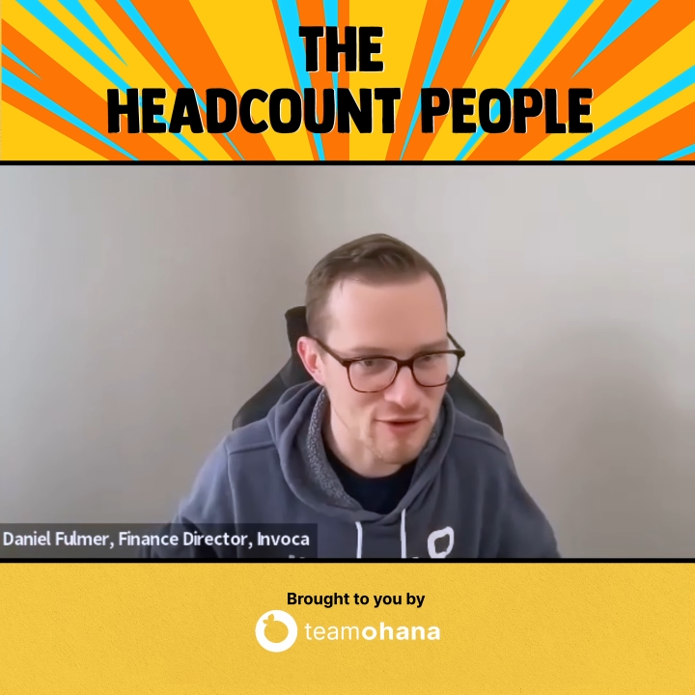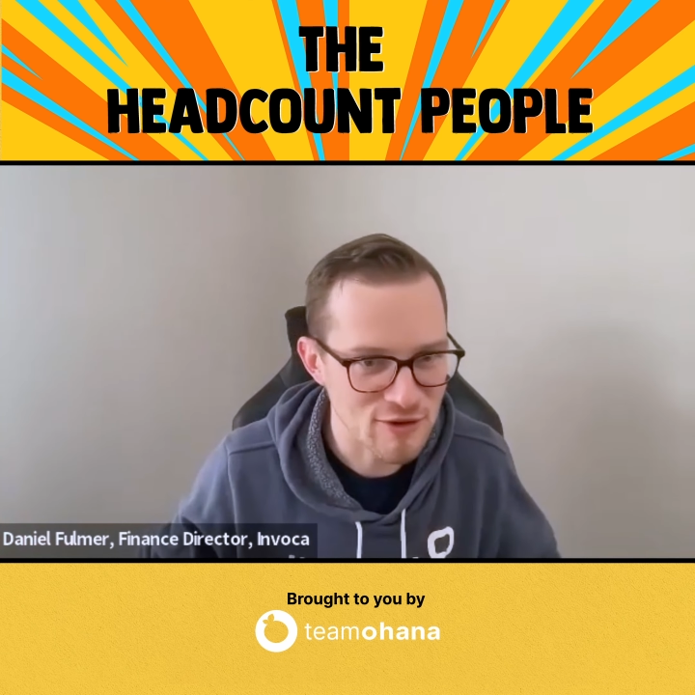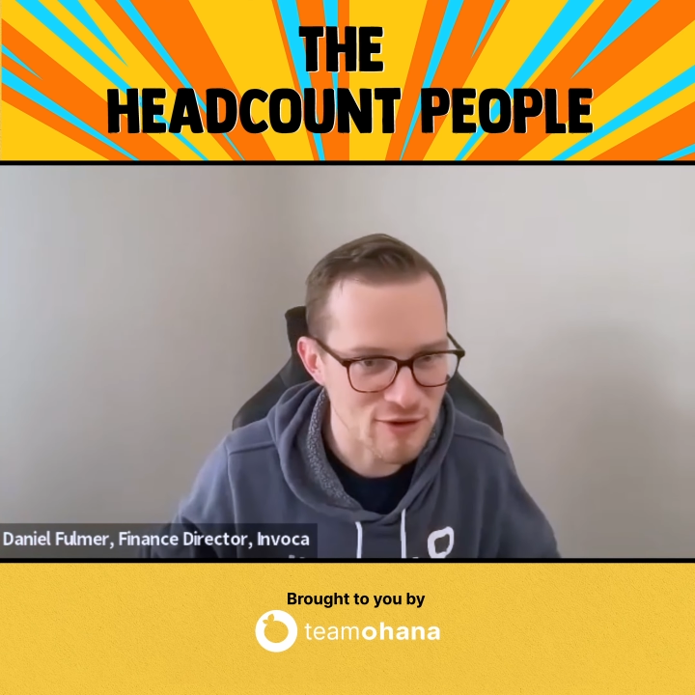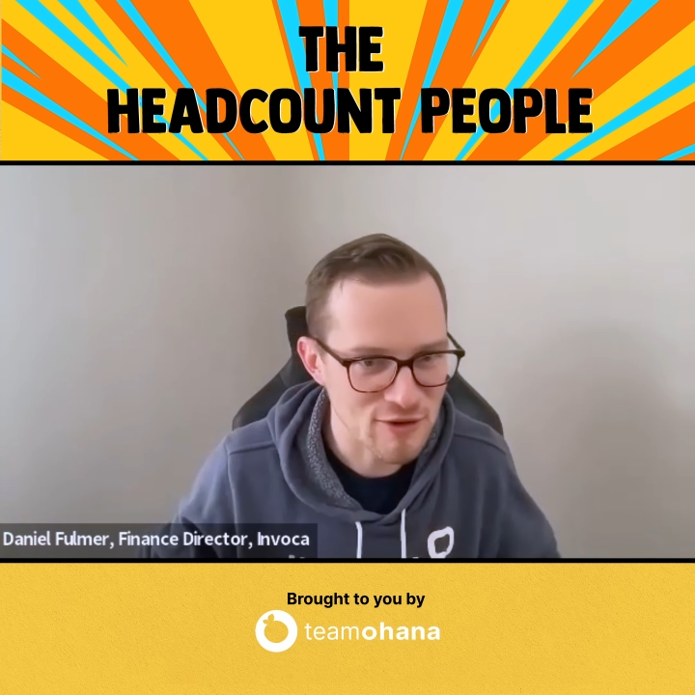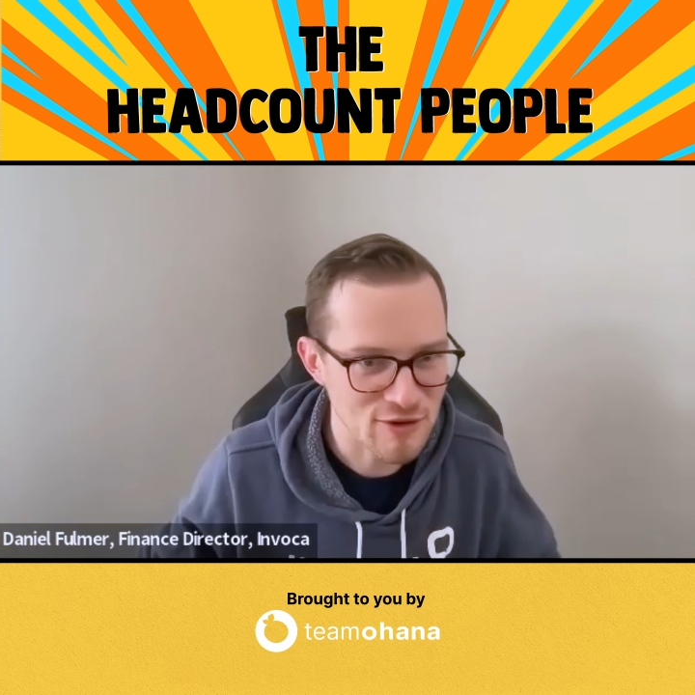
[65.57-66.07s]

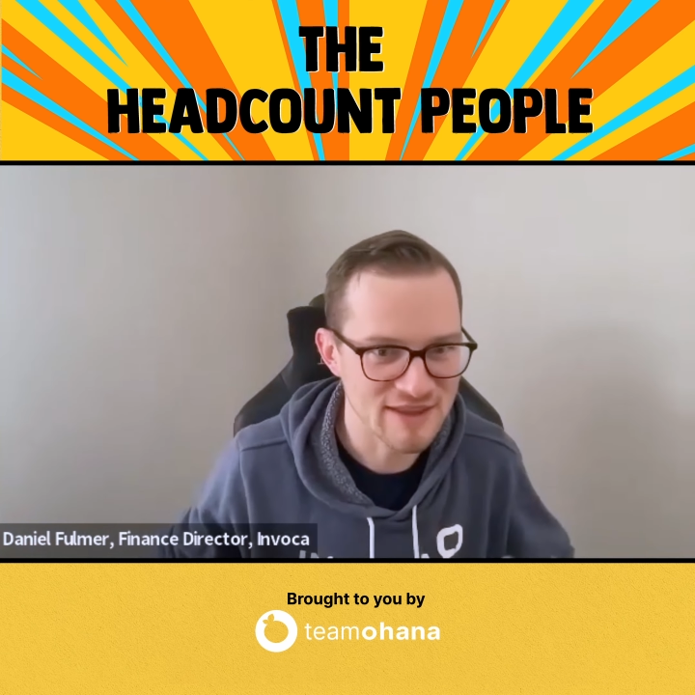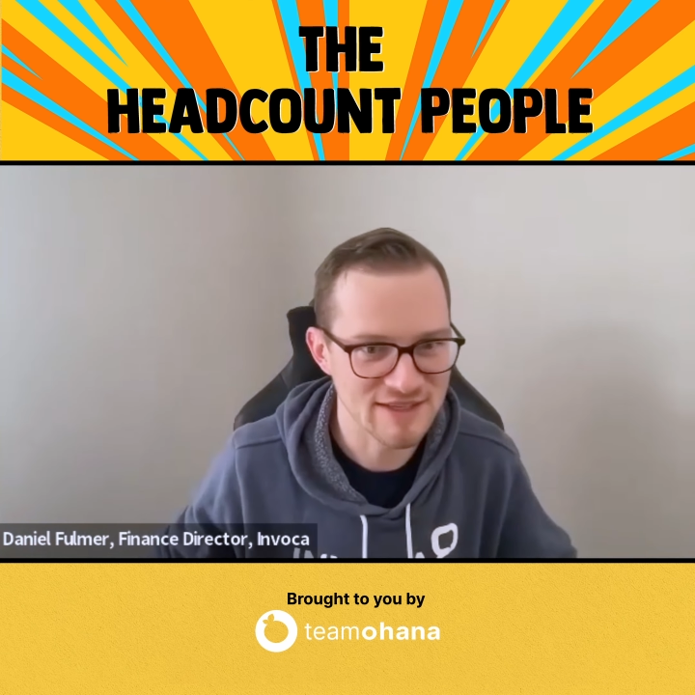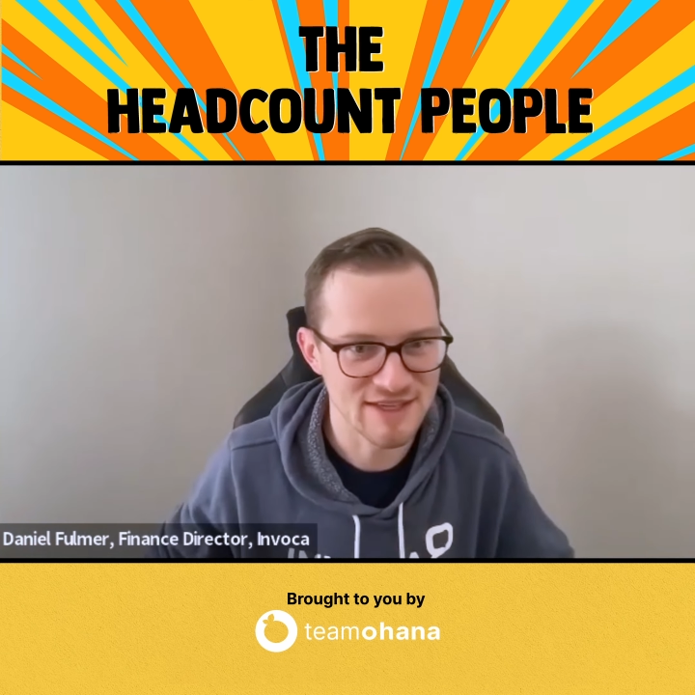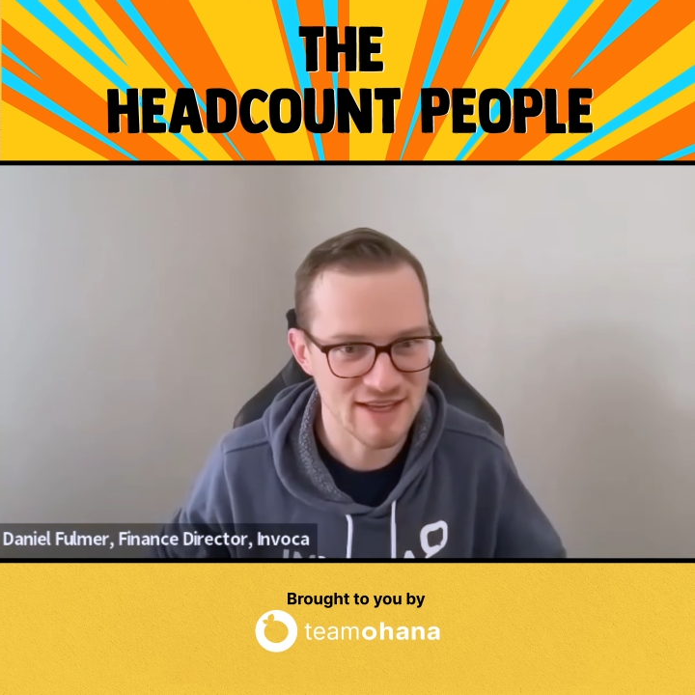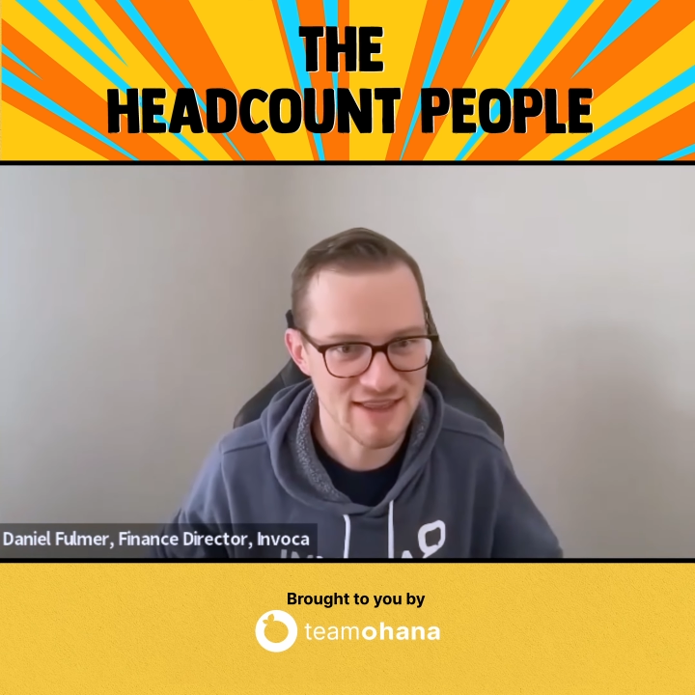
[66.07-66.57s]
happening and
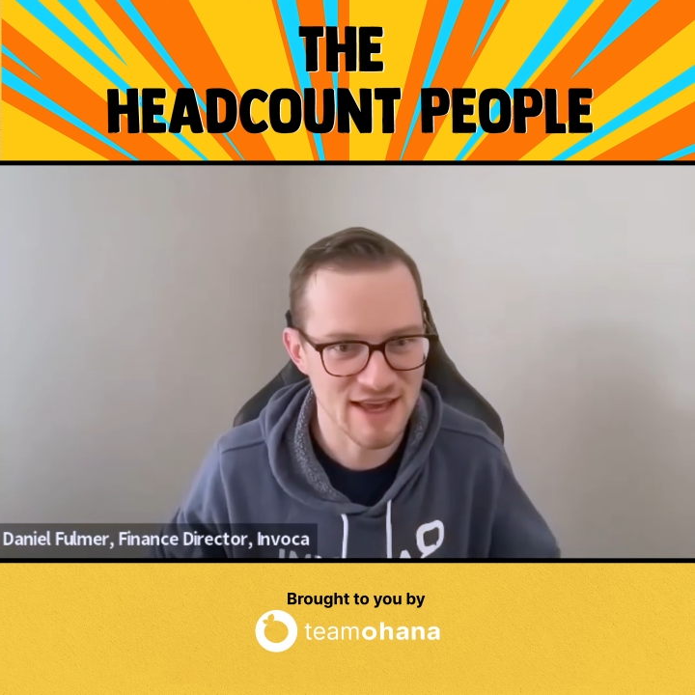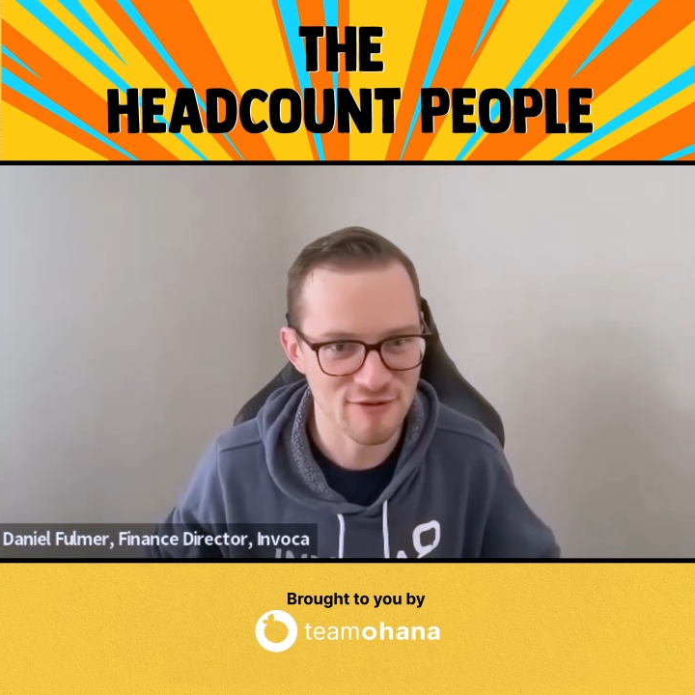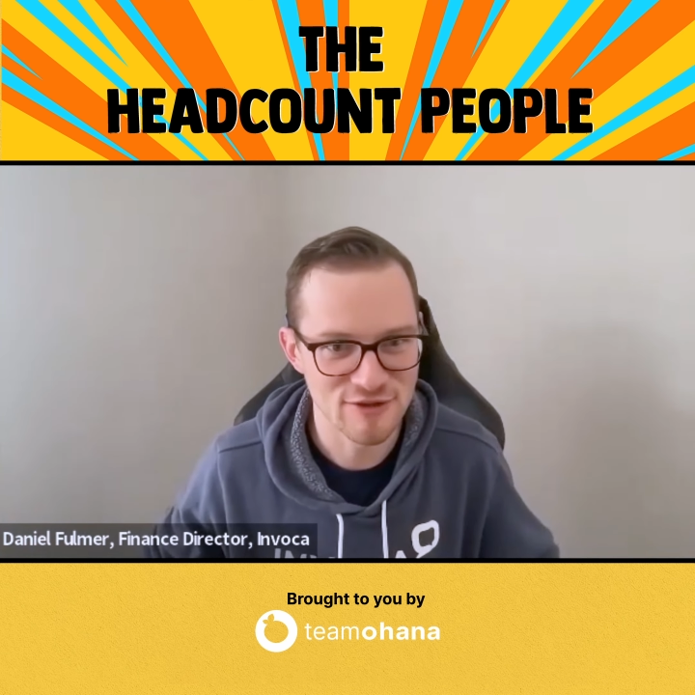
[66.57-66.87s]
things like that,